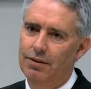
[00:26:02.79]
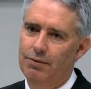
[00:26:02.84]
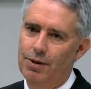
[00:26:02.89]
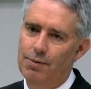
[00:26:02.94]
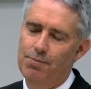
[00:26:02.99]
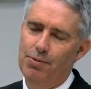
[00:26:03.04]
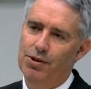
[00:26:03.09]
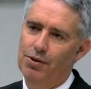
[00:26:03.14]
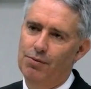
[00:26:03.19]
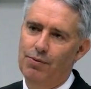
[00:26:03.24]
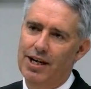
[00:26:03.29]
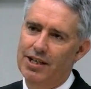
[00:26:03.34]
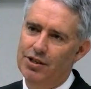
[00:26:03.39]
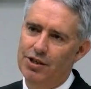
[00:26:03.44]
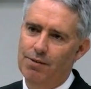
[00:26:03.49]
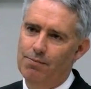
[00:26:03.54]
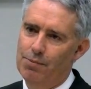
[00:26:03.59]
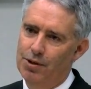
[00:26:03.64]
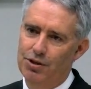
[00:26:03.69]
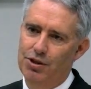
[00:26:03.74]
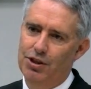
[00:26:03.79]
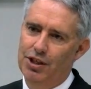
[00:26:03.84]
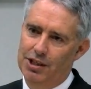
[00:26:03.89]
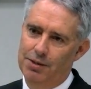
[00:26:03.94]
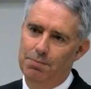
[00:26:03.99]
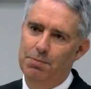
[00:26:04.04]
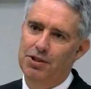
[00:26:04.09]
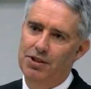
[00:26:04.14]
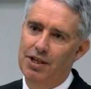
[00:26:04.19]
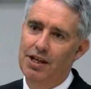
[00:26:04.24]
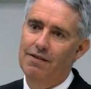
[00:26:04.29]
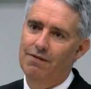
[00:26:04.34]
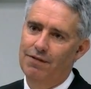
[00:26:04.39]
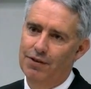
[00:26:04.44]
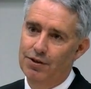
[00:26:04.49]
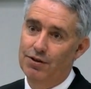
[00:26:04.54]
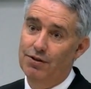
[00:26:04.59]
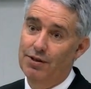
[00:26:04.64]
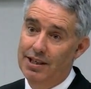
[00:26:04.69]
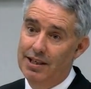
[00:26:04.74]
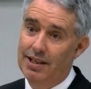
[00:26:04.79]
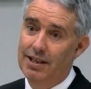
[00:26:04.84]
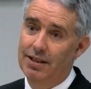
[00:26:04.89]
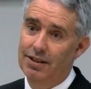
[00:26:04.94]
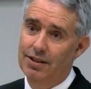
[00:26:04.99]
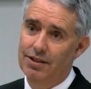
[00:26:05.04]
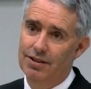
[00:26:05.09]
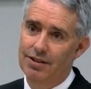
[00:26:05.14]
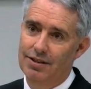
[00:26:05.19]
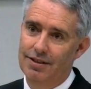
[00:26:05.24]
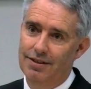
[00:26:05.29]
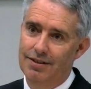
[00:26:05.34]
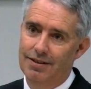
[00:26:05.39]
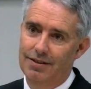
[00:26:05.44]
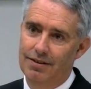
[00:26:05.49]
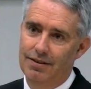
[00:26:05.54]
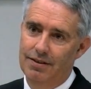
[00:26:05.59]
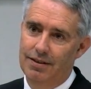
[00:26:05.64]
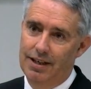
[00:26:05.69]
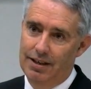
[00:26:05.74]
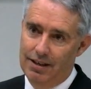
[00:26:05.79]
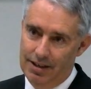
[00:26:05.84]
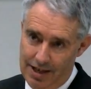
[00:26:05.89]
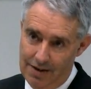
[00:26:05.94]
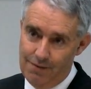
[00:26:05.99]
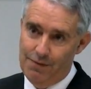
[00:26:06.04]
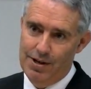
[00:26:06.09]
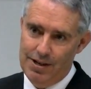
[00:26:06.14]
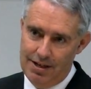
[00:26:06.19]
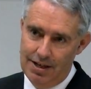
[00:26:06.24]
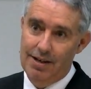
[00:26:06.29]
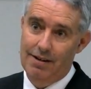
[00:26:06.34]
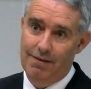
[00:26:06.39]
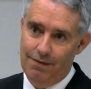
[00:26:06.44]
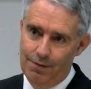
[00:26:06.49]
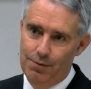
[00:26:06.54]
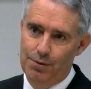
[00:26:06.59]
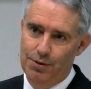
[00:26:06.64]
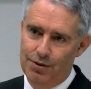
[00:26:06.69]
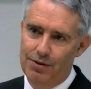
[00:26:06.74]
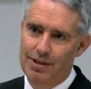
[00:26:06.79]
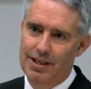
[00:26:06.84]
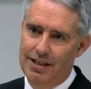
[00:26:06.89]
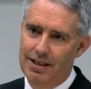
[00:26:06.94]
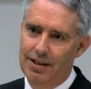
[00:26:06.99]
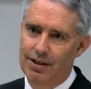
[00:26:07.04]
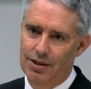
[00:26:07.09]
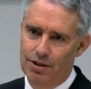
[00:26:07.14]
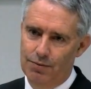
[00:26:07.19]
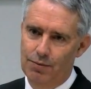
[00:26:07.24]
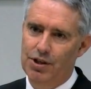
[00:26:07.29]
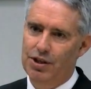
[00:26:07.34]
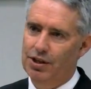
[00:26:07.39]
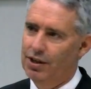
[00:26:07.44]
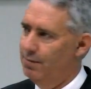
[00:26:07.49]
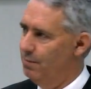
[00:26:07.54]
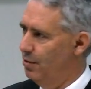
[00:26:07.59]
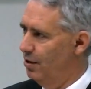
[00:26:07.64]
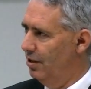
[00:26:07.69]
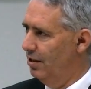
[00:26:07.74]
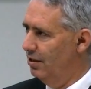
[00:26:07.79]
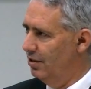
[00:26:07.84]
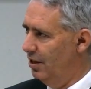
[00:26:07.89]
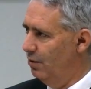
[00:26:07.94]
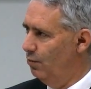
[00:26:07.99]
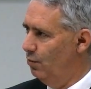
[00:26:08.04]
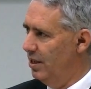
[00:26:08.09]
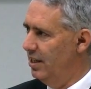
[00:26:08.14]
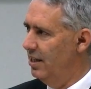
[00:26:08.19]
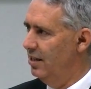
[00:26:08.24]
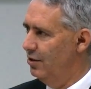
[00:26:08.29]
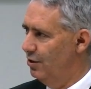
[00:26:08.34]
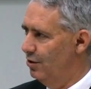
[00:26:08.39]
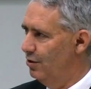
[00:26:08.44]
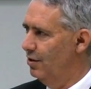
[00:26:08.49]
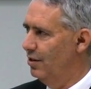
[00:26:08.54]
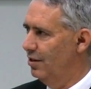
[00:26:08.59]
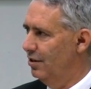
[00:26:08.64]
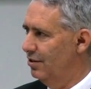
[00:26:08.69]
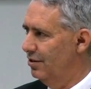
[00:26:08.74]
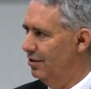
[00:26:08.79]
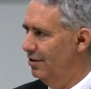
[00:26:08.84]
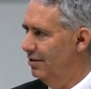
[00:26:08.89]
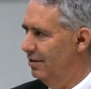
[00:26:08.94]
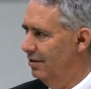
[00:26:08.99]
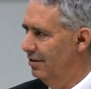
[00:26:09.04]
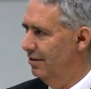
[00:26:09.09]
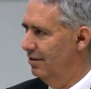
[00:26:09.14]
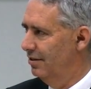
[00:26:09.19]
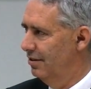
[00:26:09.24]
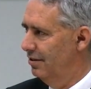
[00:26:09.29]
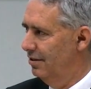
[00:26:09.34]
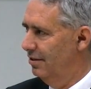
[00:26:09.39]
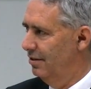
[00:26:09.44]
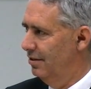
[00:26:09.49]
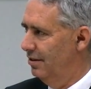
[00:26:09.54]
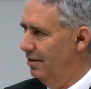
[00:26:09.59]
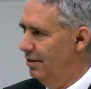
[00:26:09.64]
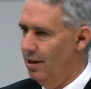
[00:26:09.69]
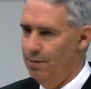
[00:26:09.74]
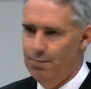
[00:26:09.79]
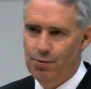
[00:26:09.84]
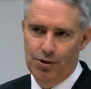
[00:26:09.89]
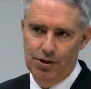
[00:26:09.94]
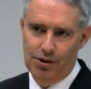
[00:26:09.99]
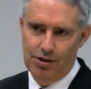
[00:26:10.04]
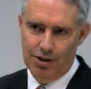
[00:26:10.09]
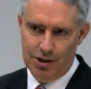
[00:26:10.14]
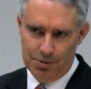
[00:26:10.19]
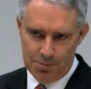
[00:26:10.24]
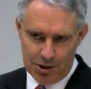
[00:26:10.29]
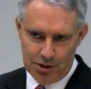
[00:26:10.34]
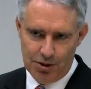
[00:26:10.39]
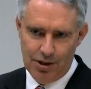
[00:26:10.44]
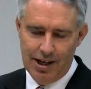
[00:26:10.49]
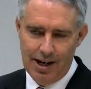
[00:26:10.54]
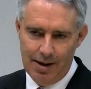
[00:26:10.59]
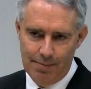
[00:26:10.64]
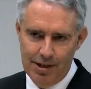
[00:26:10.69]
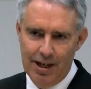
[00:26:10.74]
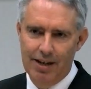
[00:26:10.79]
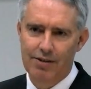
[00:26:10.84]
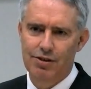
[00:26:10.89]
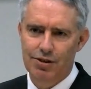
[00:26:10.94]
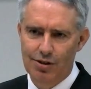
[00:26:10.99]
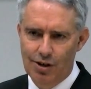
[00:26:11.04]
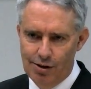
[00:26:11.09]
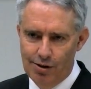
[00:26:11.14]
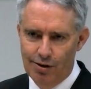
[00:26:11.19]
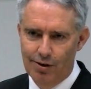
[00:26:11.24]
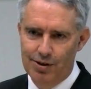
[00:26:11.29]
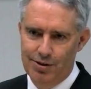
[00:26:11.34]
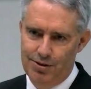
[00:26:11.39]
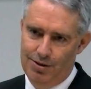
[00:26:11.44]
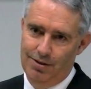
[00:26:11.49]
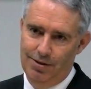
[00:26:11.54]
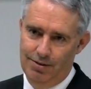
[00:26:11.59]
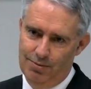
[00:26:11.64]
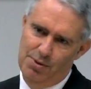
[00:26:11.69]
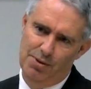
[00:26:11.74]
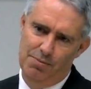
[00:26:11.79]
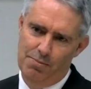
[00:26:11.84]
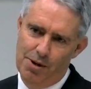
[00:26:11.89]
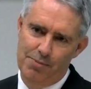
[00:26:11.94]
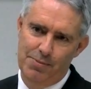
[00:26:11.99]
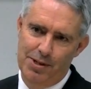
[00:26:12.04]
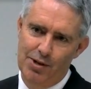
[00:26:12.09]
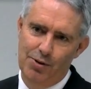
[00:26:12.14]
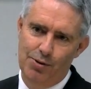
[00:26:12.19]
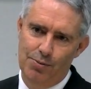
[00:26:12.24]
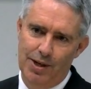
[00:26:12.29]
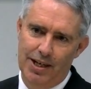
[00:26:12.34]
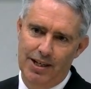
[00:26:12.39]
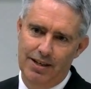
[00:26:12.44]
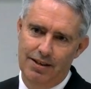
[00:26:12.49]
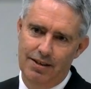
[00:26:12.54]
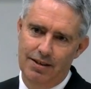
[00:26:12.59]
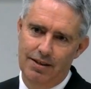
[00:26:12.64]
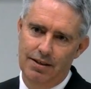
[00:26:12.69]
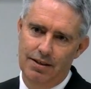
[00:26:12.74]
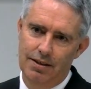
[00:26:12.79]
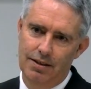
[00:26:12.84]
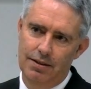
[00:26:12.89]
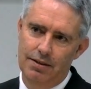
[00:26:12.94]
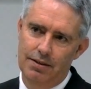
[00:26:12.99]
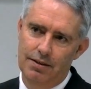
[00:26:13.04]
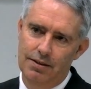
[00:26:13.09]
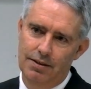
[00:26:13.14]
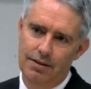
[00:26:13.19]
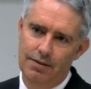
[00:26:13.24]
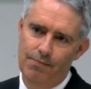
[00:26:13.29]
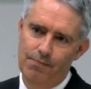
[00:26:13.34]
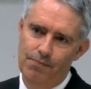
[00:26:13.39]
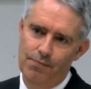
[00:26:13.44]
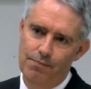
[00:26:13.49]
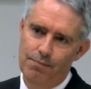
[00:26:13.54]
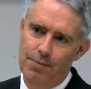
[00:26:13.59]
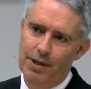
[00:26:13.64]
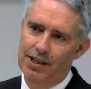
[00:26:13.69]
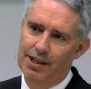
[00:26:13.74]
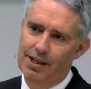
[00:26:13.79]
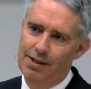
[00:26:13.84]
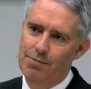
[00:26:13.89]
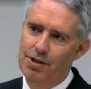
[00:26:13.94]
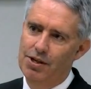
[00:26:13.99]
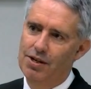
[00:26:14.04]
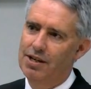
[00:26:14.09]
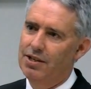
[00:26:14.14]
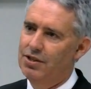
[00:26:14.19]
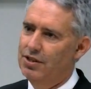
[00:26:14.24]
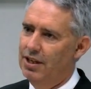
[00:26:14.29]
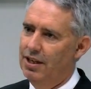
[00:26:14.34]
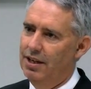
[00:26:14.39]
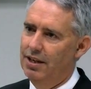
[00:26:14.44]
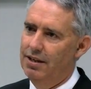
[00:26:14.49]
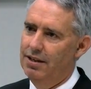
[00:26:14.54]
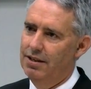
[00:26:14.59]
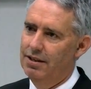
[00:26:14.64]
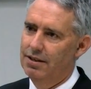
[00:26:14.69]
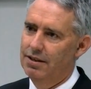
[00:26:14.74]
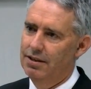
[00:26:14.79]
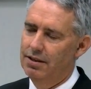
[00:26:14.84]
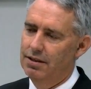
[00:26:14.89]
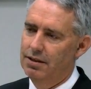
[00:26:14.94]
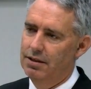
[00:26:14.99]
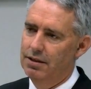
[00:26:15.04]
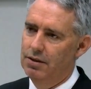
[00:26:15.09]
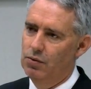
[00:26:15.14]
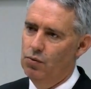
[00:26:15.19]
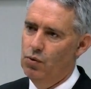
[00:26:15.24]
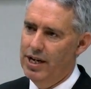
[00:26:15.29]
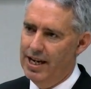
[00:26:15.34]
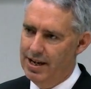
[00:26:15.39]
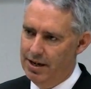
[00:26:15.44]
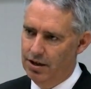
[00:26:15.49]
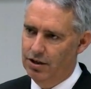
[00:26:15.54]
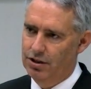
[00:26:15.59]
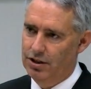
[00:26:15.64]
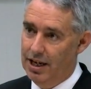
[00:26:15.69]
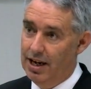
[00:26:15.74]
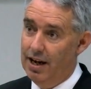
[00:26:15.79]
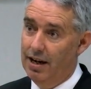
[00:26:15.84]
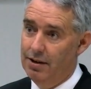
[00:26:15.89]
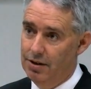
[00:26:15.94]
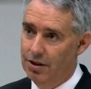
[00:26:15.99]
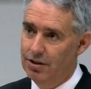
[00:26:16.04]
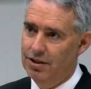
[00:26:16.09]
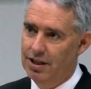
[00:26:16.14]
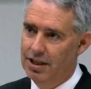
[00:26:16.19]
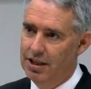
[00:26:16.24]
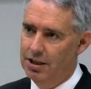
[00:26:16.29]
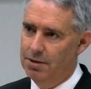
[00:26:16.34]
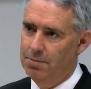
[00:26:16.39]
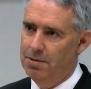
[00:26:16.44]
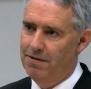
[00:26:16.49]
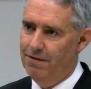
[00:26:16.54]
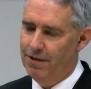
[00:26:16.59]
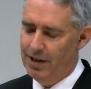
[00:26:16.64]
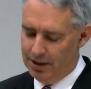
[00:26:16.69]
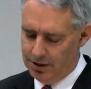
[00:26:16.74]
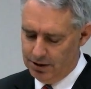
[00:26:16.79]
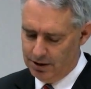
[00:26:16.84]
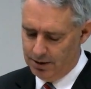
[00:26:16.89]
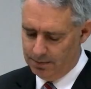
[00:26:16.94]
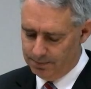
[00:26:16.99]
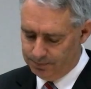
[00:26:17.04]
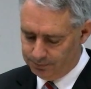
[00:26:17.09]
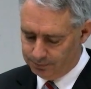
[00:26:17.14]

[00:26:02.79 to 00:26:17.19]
We put the rates up by 6% for 3 years, every year for 3 years, with the community, and said, we need to do this. You put the Christmas tree up now, there's no lights on it. Well, there might be the odd one. But the community said, we understand this needs to be fixed.